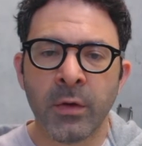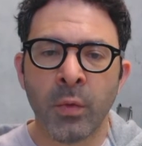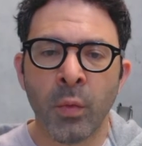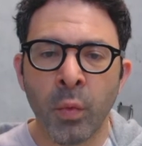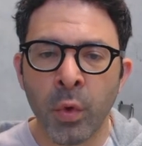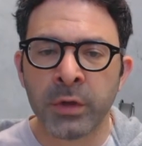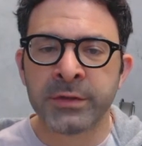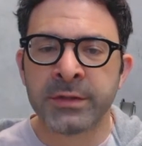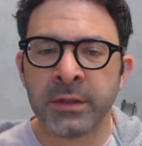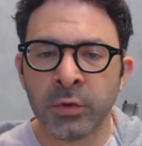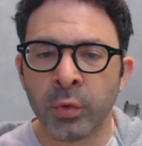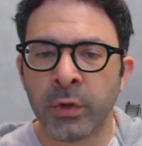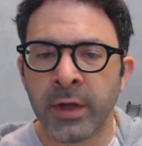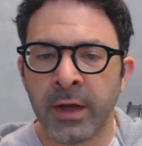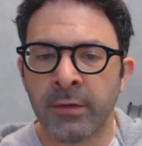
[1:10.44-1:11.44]
what to
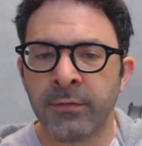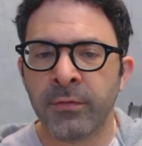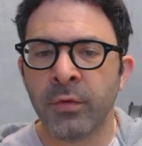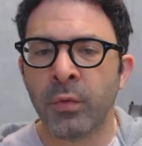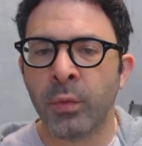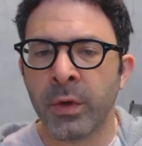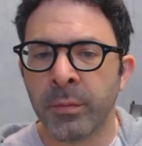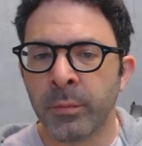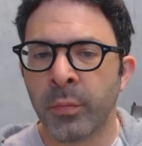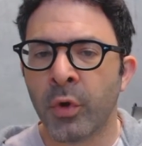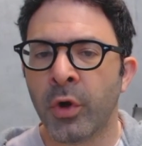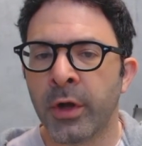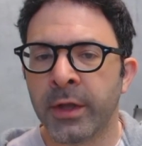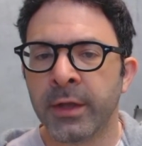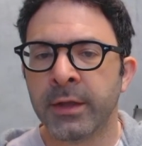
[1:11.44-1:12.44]
look out for when
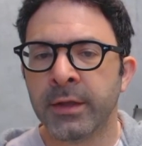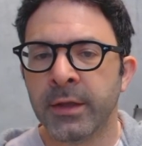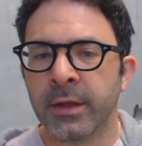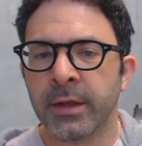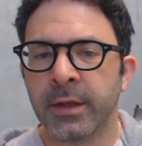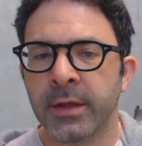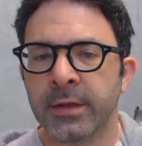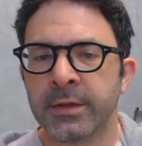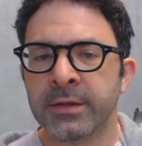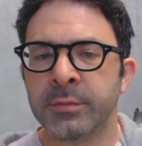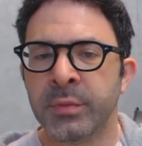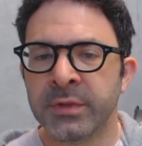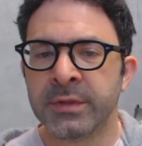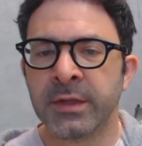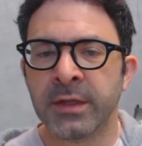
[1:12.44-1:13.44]
buying this
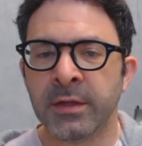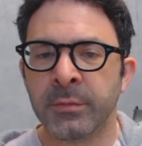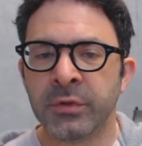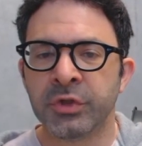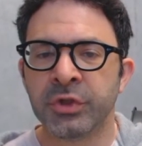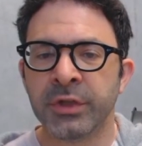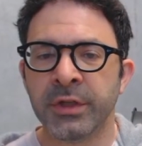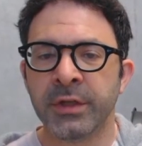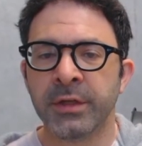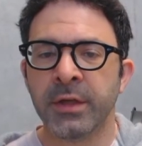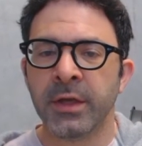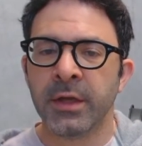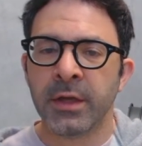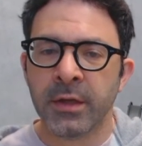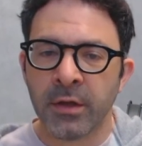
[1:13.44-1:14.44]
particular machine,
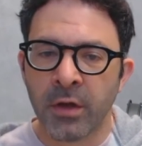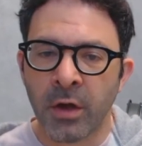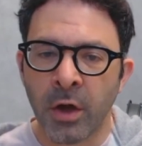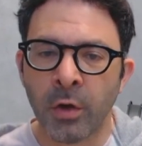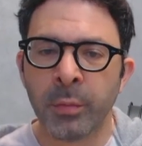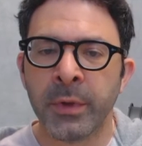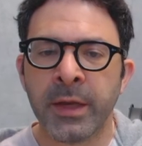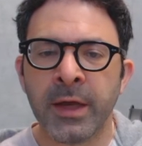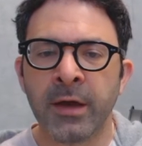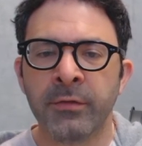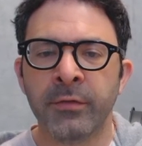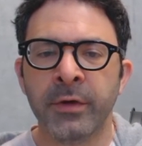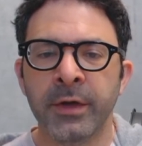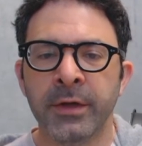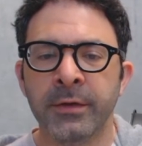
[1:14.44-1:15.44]
I'll be
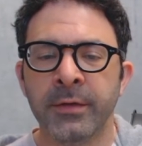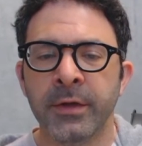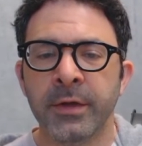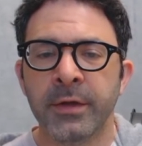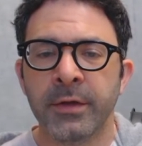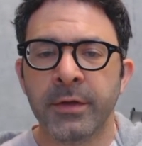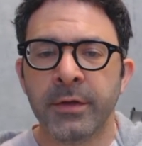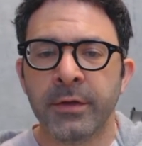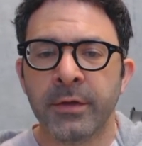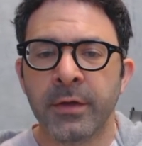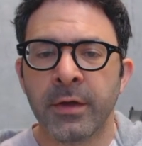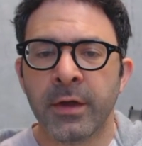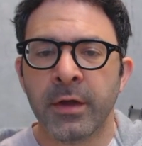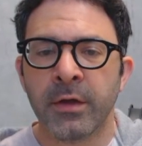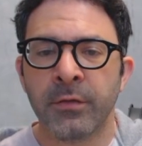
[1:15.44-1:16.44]
covering
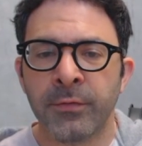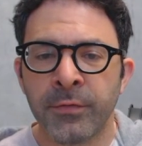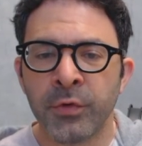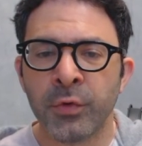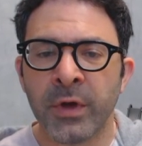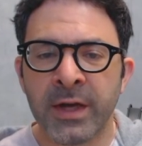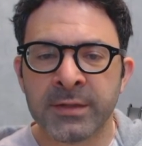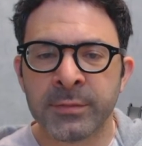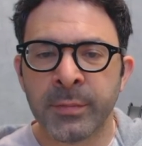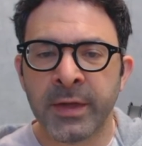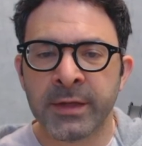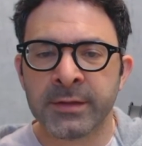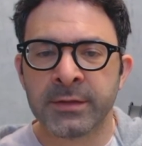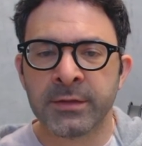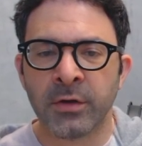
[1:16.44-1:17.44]
a few
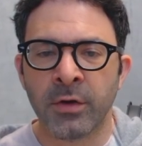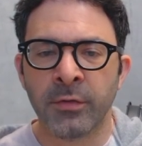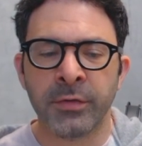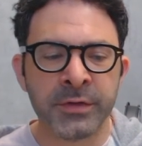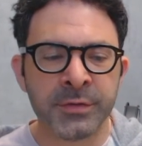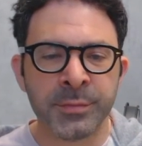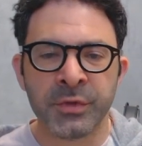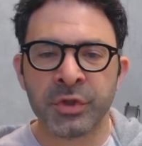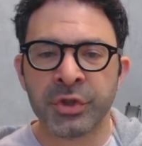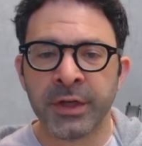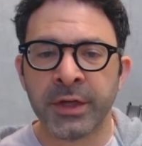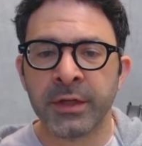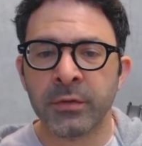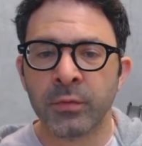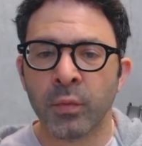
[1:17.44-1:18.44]
aspects of this
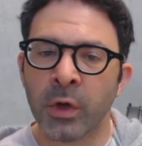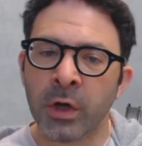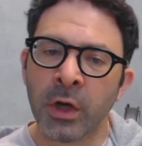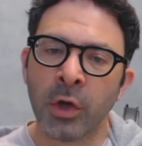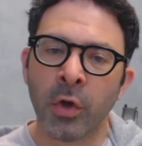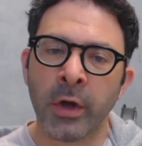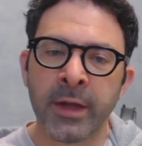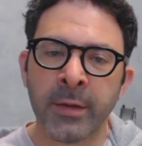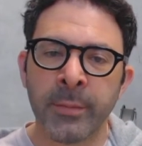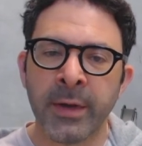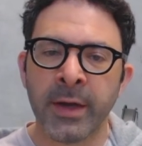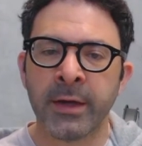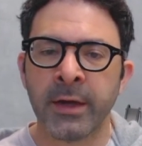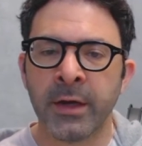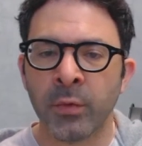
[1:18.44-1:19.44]
machine, what I like
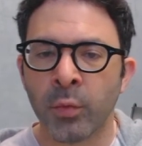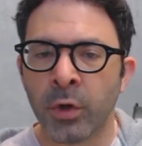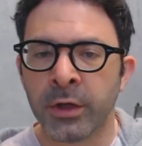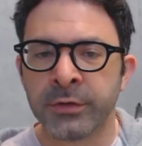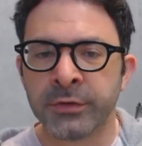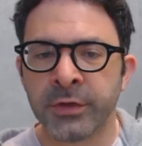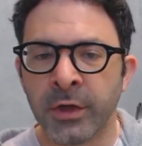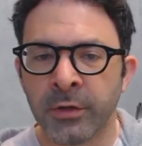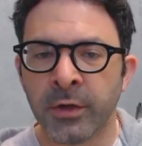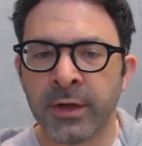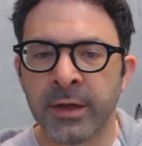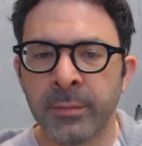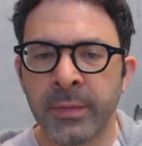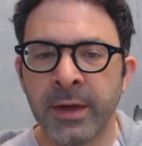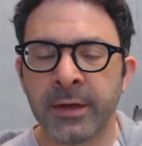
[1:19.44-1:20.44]
about it and what I don't
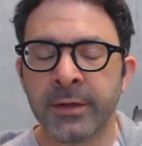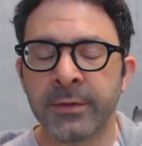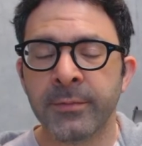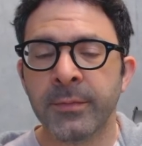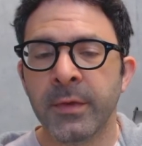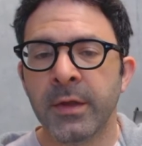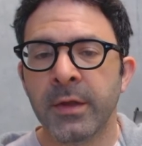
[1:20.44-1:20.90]
like about it,